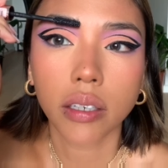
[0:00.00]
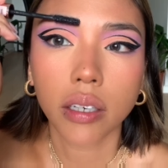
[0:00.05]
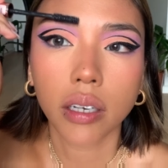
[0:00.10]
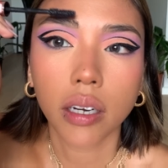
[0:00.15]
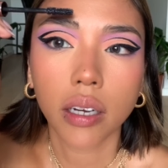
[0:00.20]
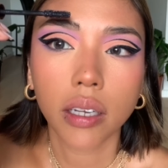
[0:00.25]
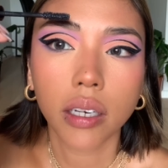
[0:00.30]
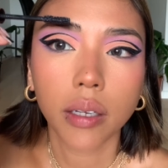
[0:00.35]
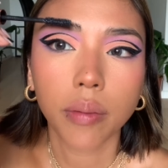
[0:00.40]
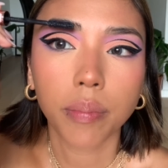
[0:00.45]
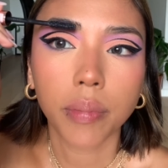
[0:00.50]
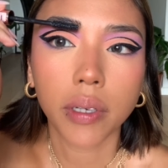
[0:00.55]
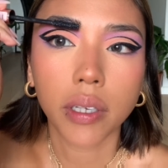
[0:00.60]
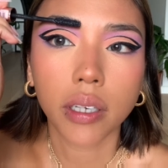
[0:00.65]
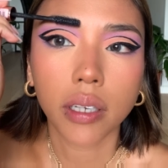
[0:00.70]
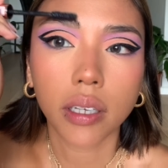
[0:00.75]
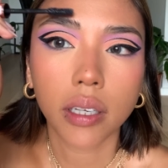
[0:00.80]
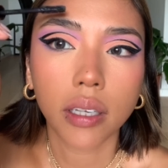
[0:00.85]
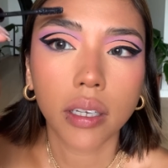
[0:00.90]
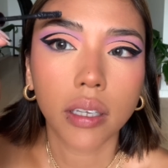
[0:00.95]
tiny bit
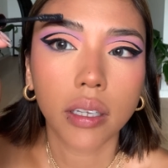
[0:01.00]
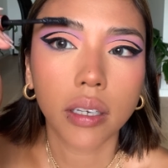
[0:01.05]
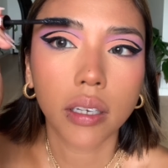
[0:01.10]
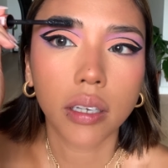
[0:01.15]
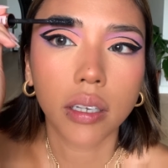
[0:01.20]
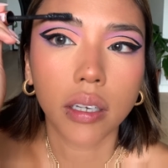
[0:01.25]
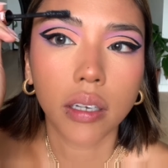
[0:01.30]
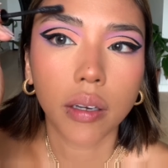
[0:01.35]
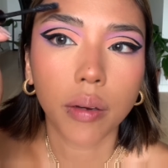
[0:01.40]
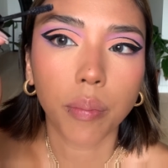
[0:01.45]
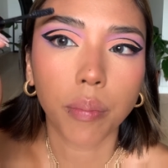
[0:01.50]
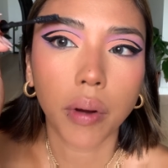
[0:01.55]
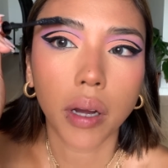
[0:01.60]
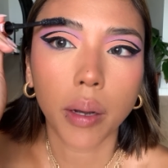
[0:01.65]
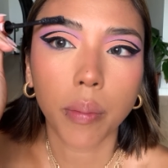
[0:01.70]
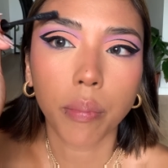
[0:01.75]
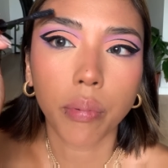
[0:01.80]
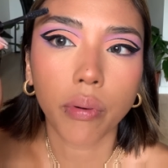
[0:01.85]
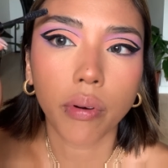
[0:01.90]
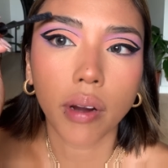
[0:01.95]
in my
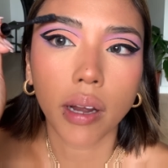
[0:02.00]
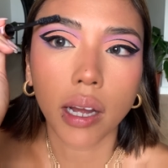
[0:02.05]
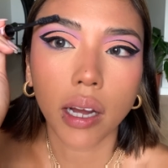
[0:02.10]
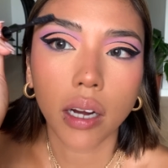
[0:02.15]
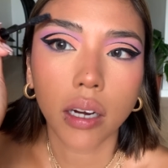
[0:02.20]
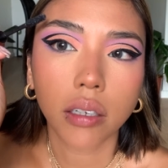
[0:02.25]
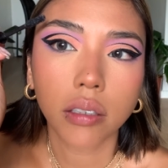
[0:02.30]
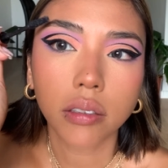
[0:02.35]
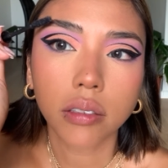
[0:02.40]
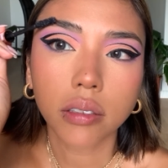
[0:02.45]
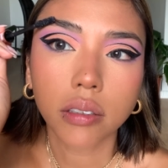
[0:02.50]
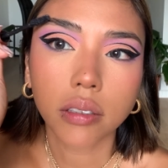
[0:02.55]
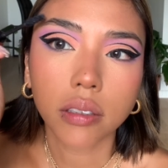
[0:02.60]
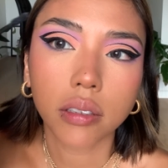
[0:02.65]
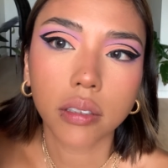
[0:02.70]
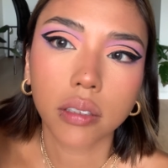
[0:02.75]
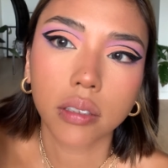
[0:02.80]
brows